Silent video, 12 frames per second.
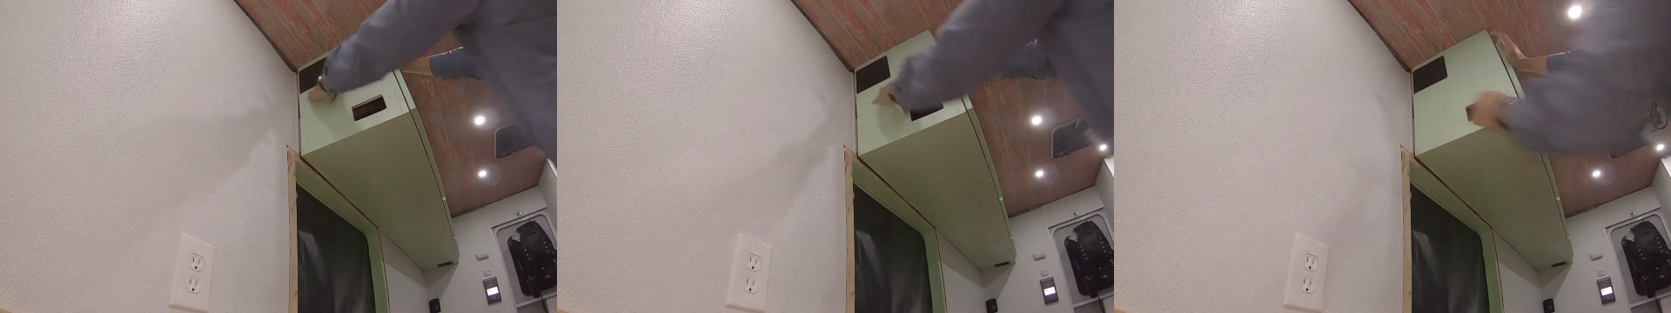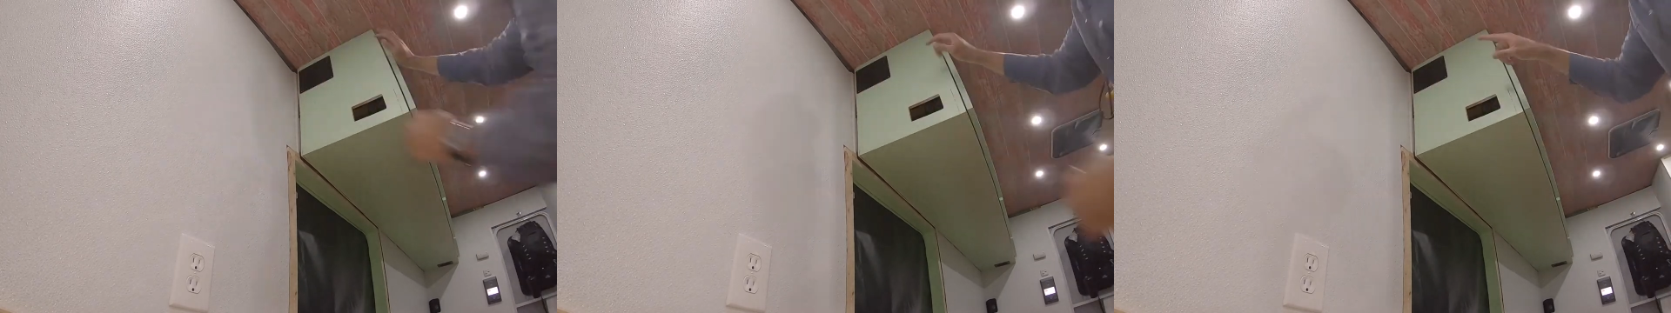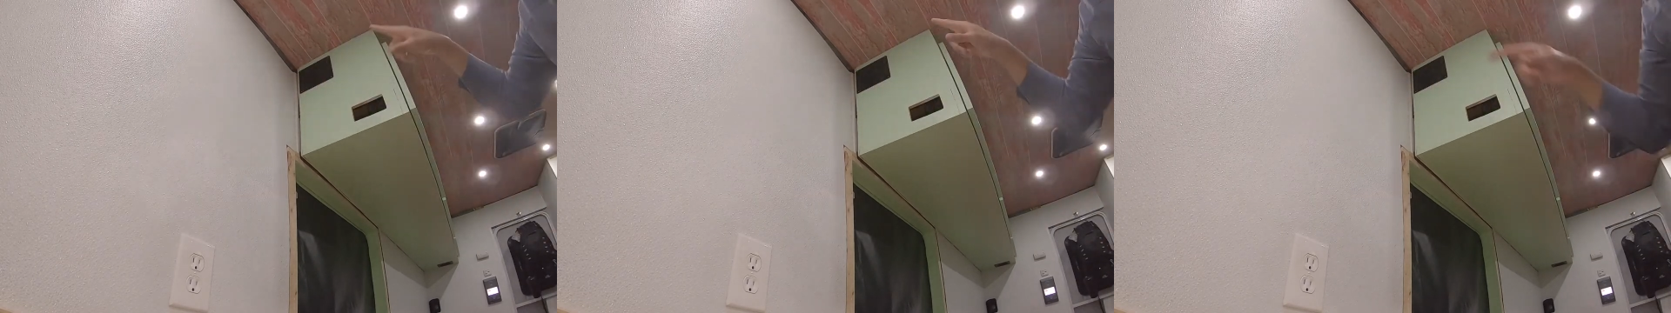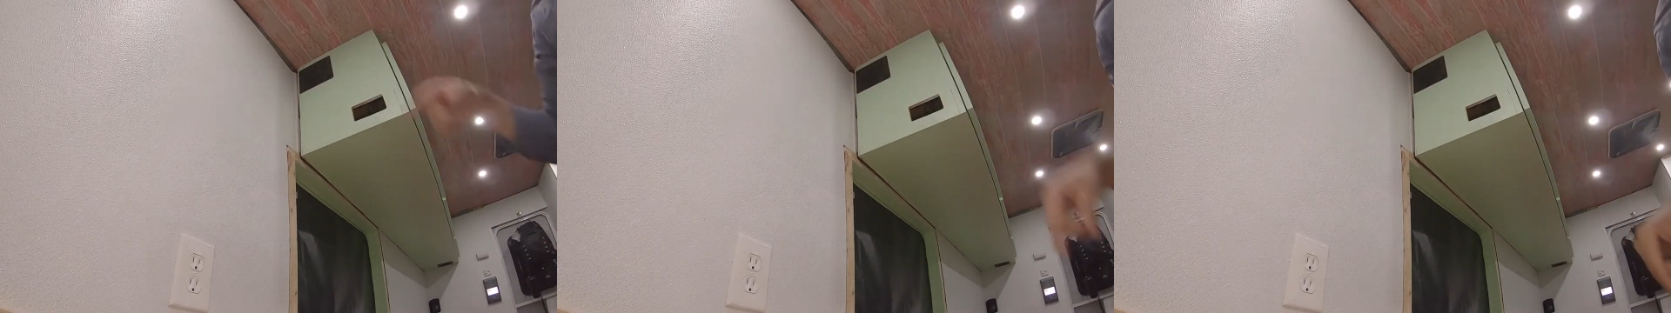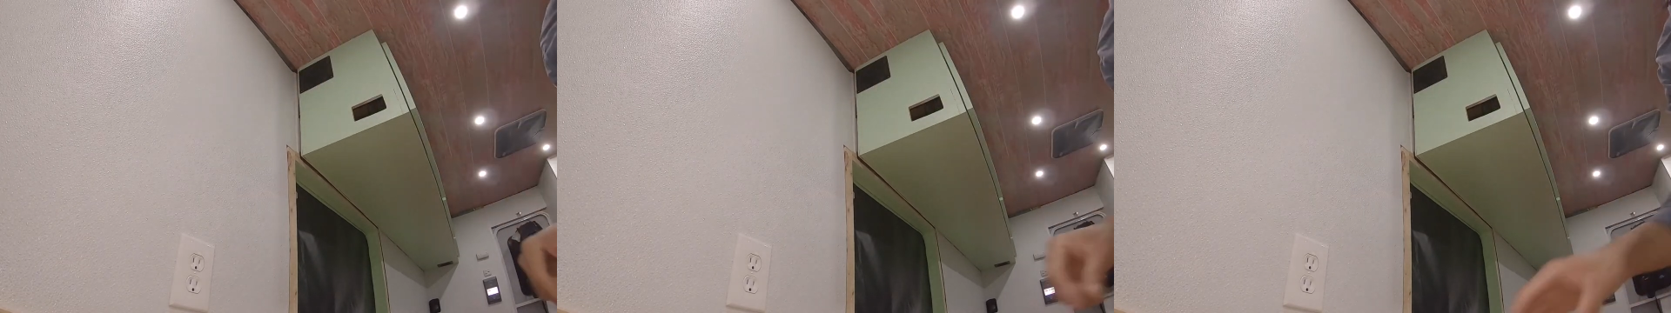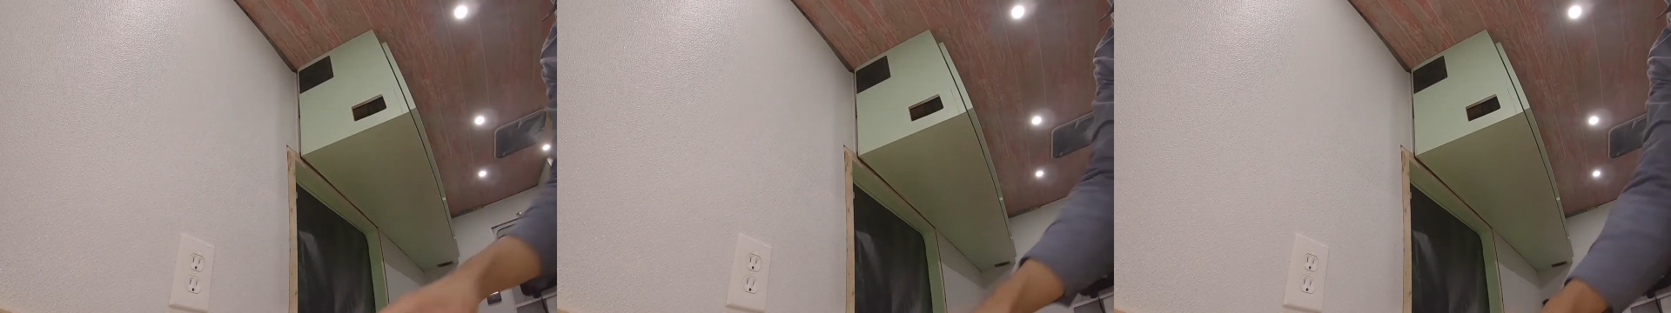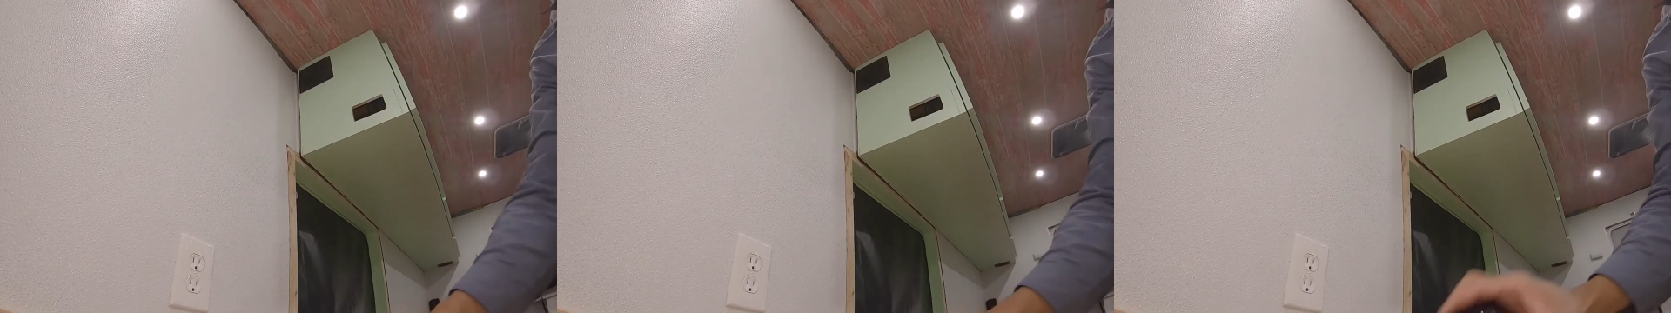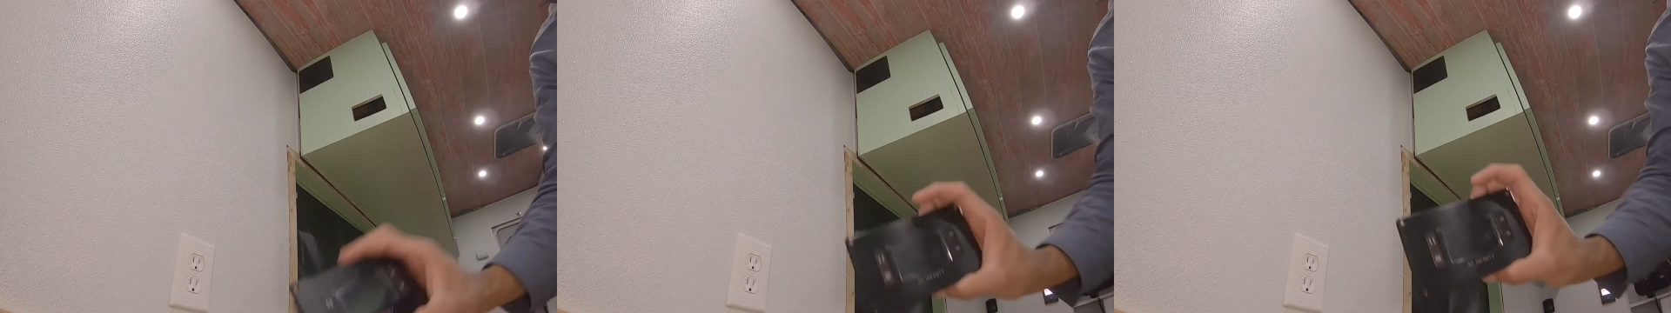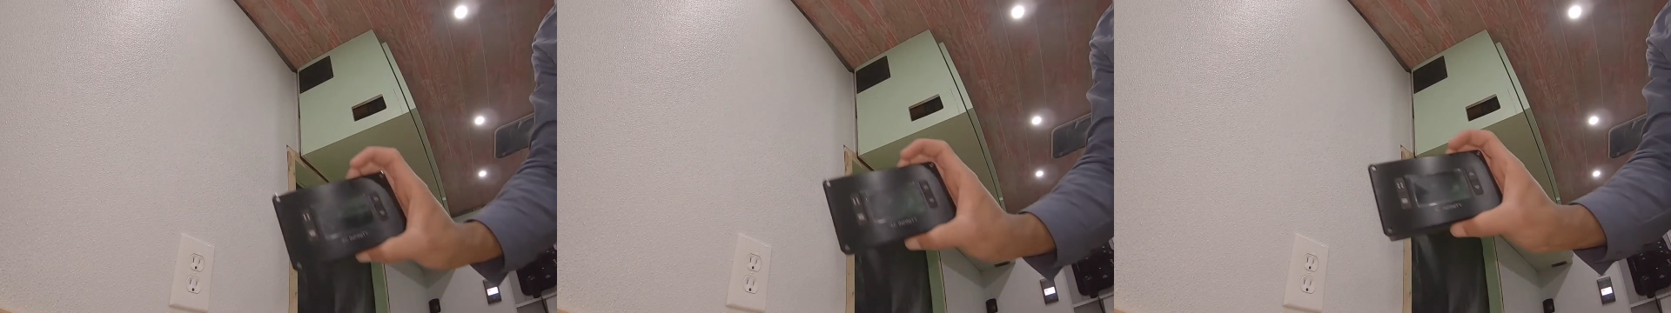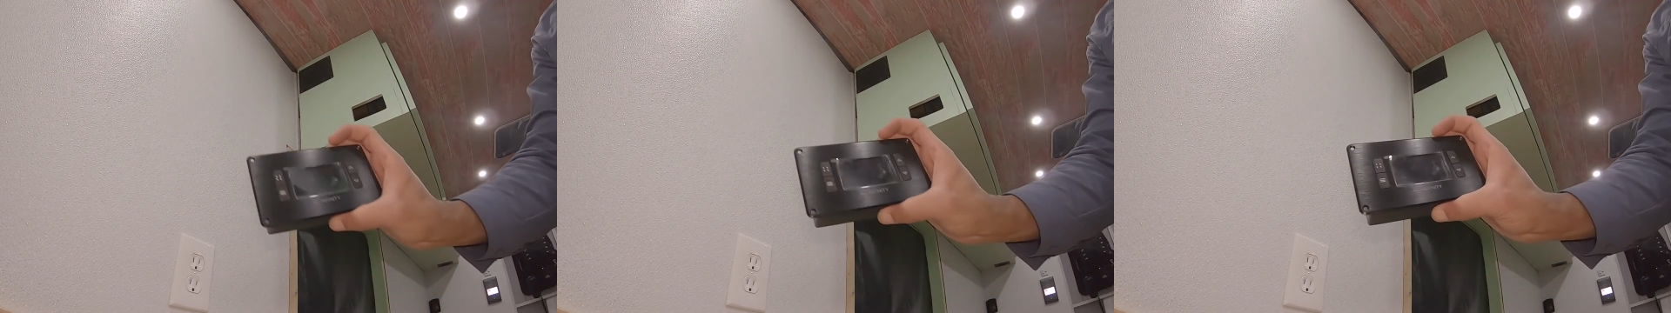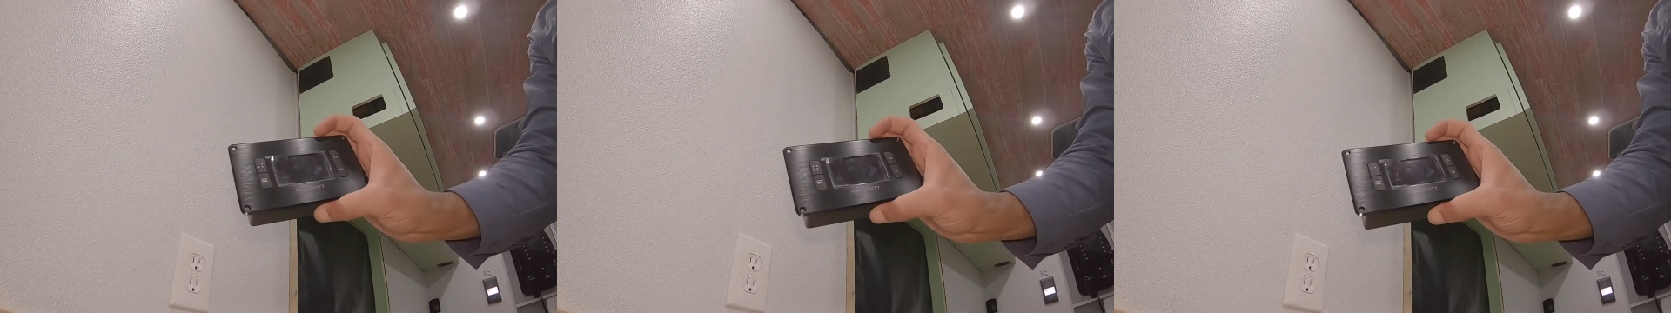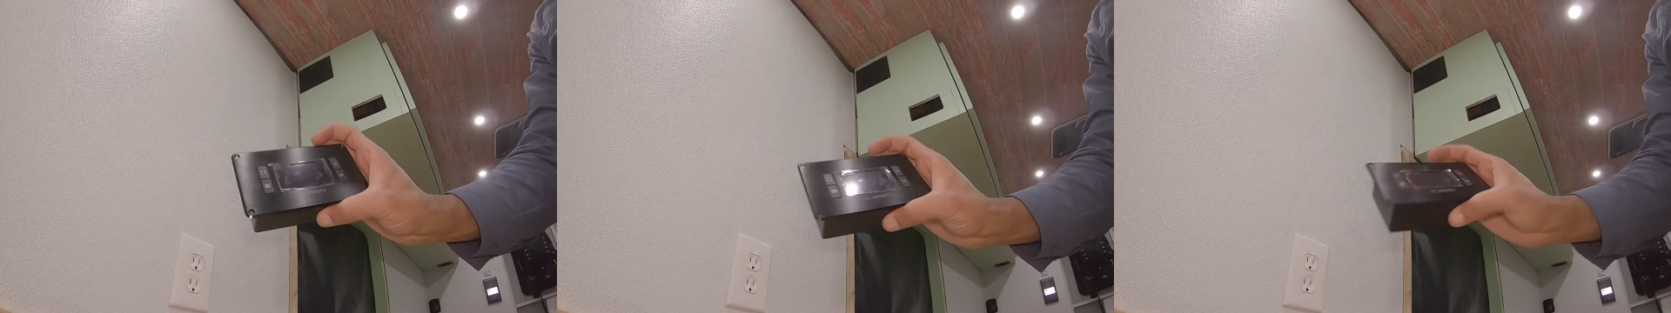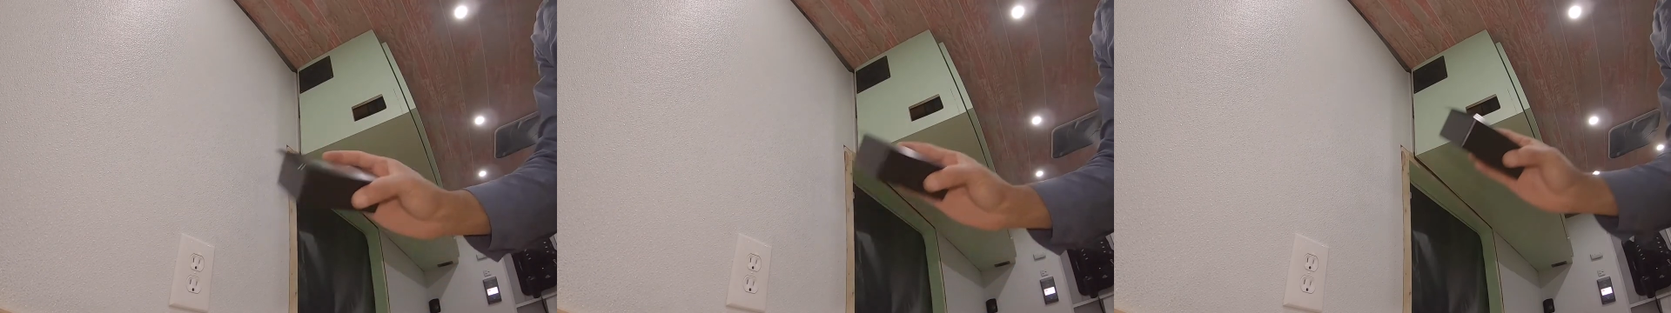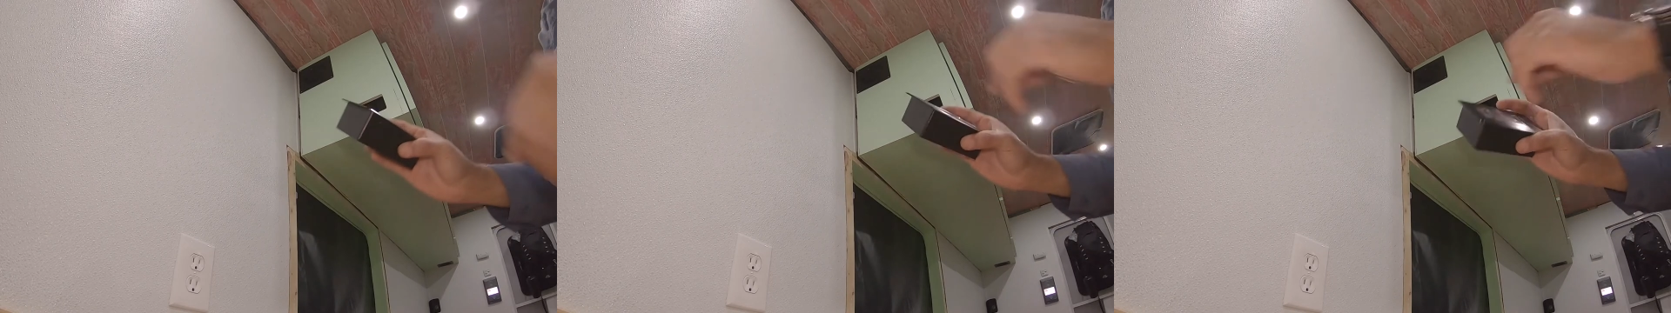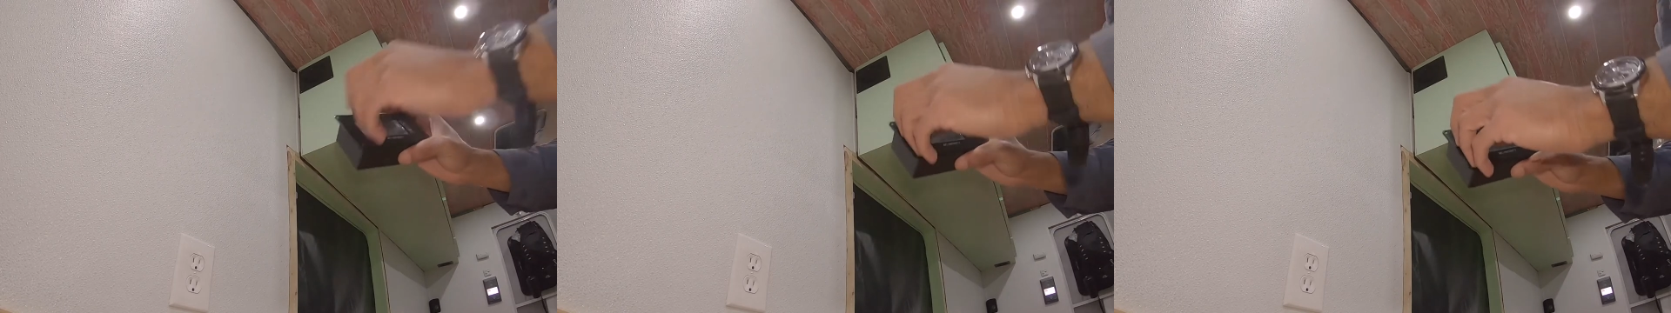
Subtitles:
No face is visible, so there are no lips to read.